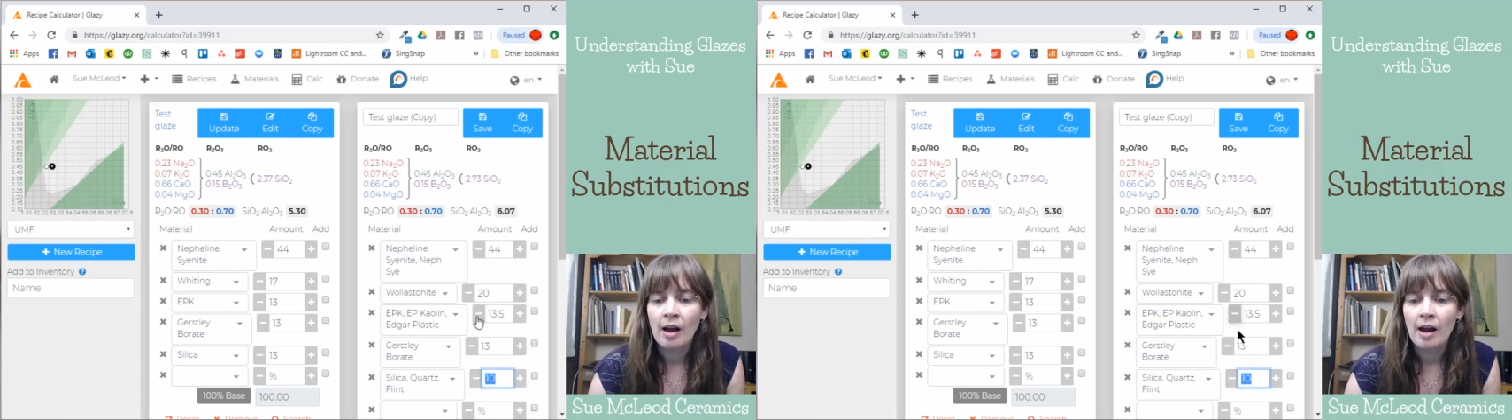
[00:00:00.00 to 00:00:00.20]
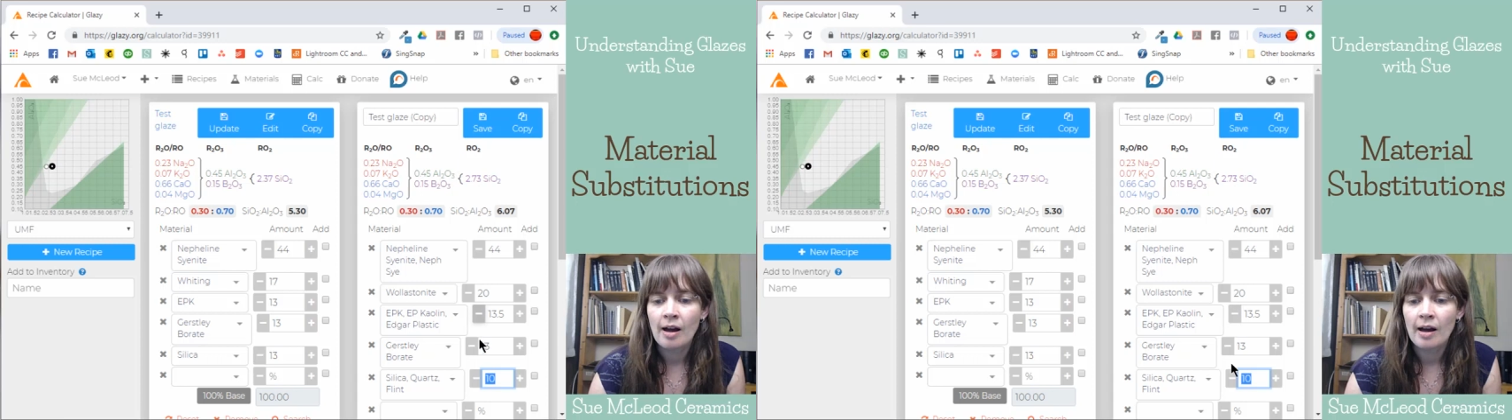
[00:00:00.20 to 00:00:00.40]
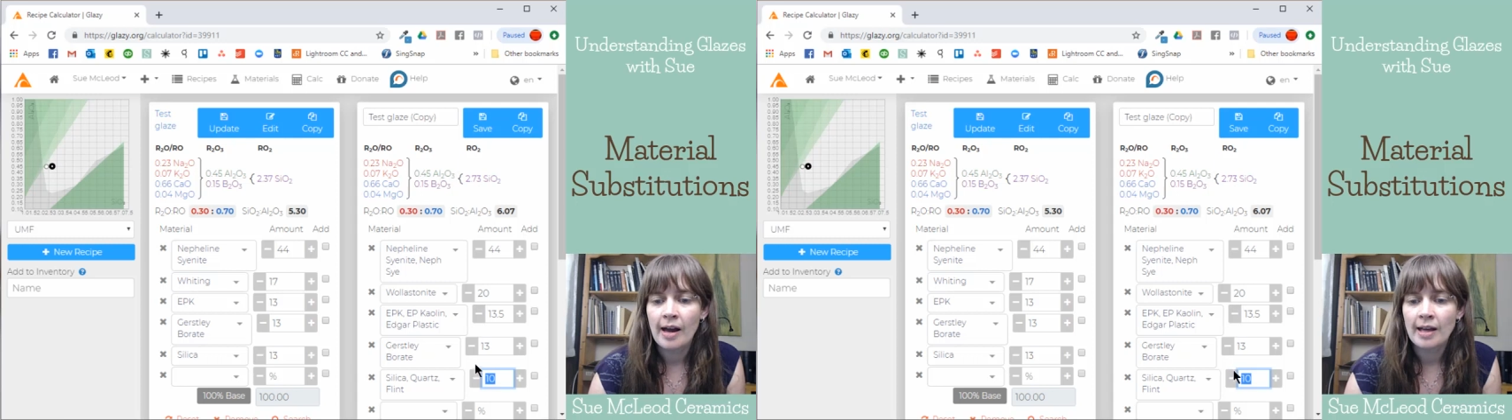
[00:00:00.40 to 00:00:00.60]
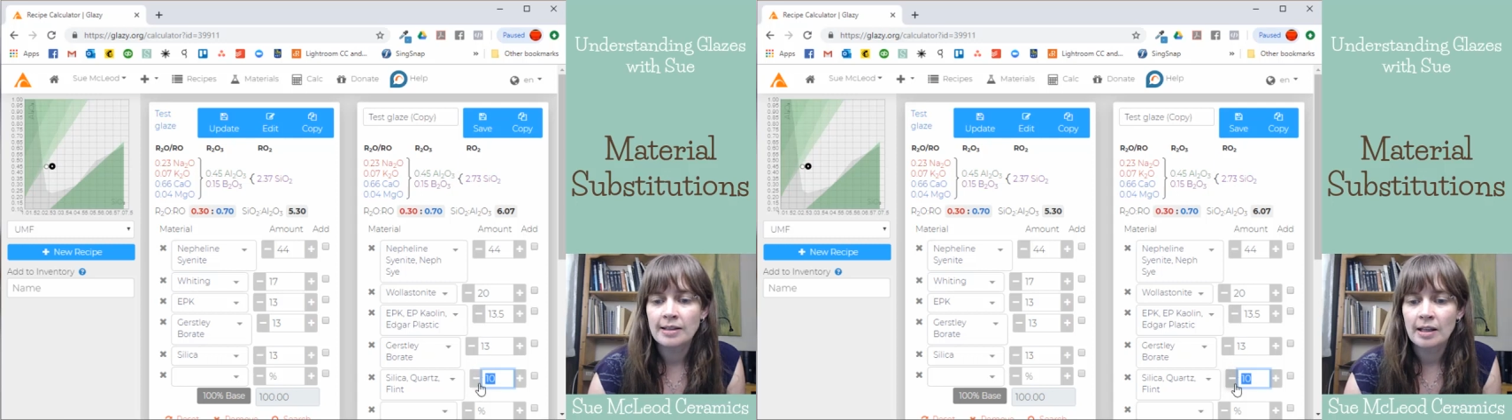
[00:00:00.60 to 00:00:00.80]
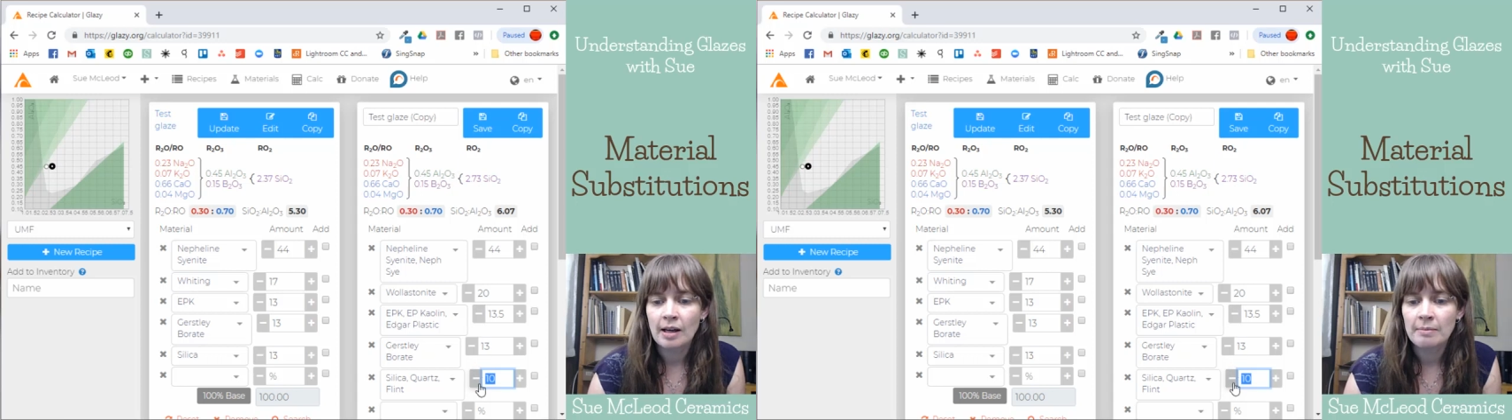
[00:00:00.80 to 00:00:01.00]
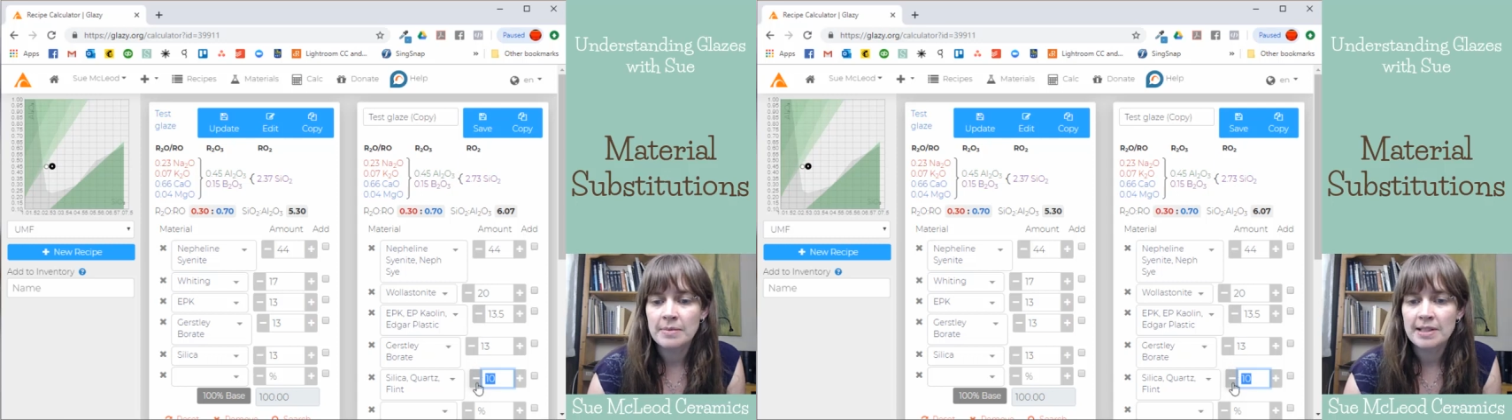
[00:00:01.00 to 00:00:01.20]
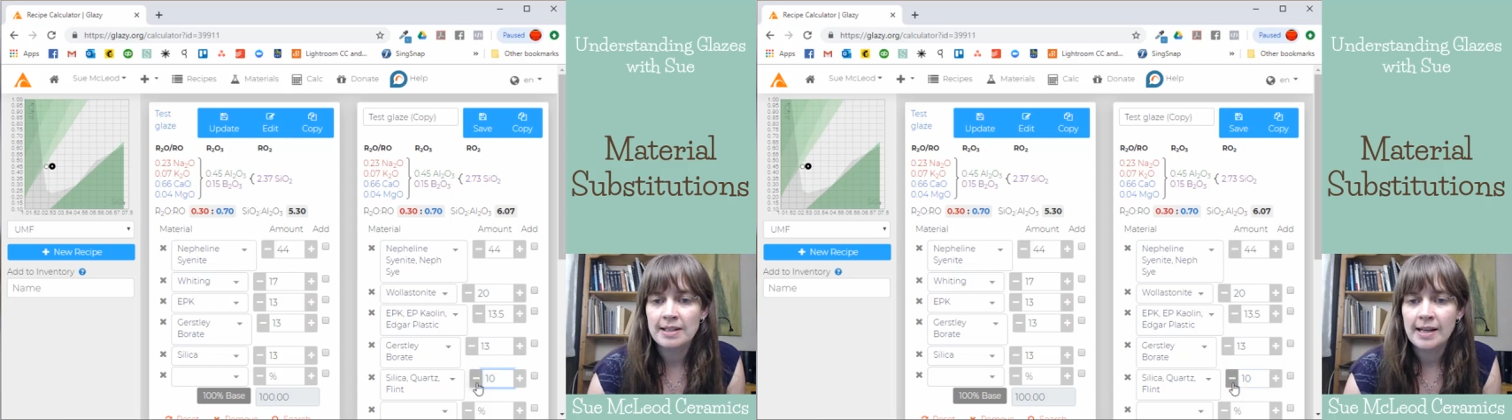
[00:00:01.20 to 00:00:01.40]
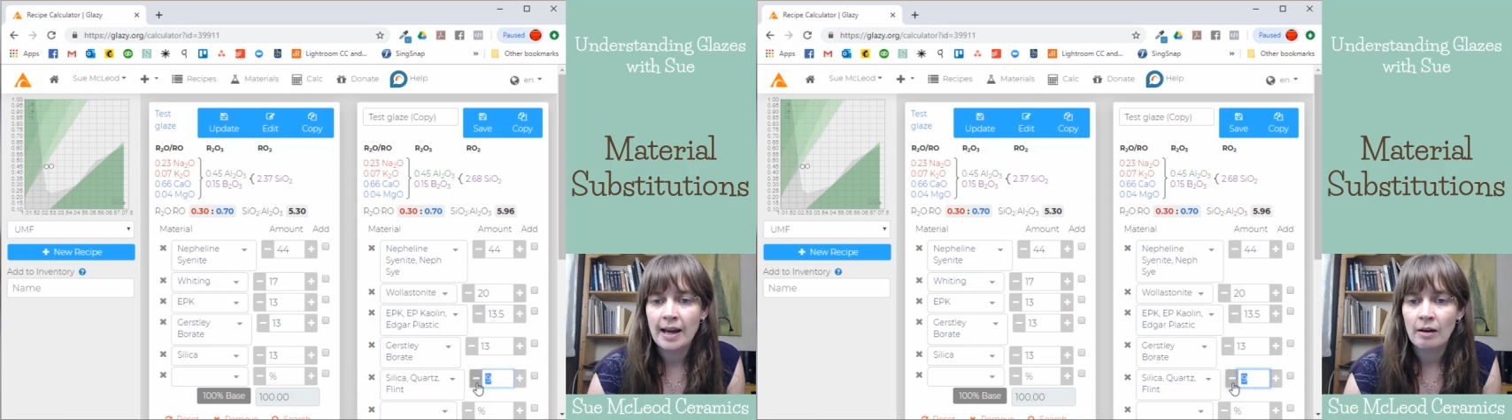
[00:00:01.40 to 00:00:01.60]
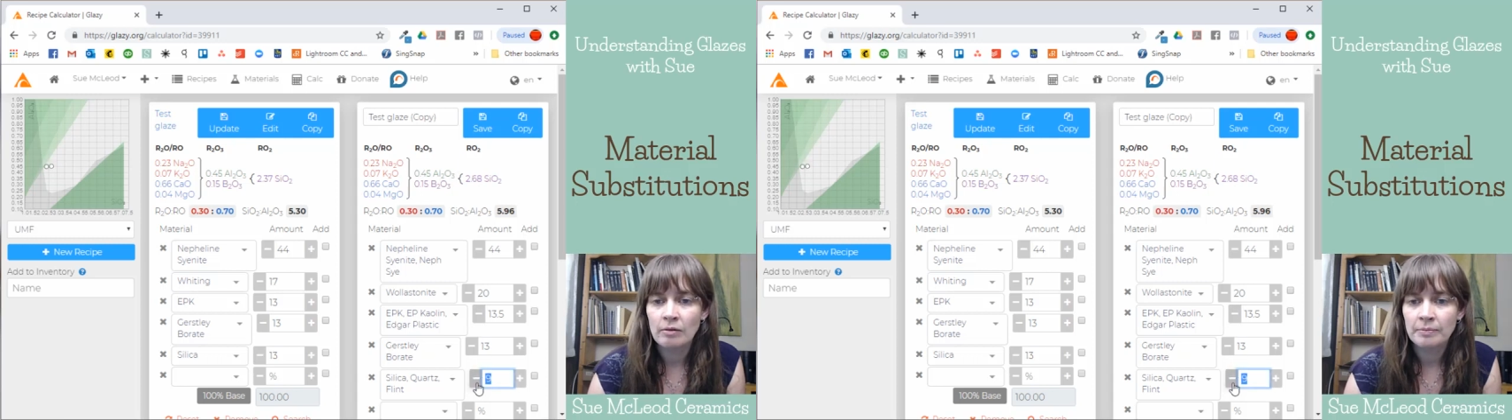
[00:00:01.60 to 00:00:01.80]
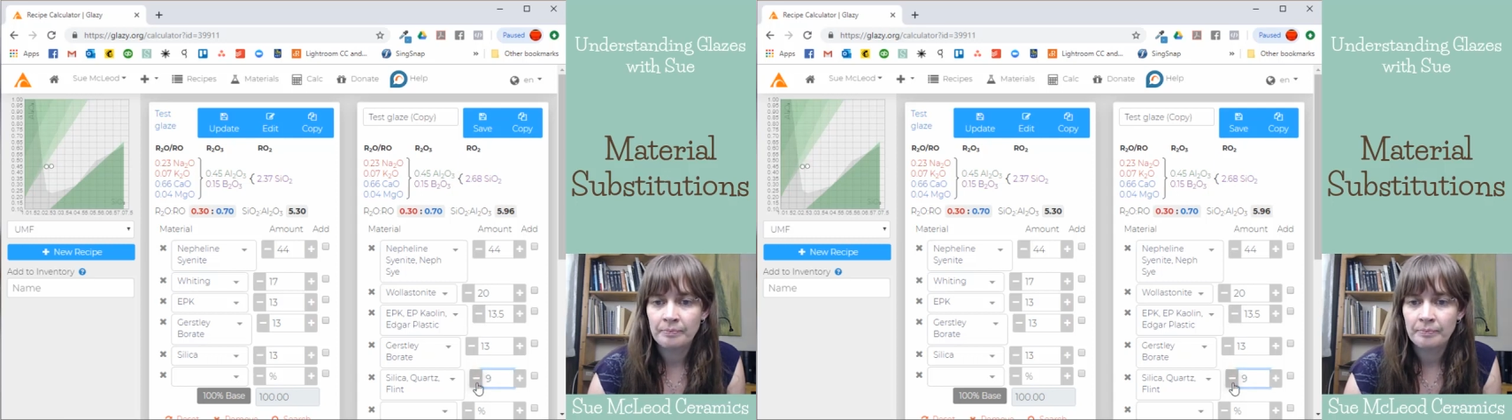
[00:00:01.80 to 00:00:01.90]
as it comes down.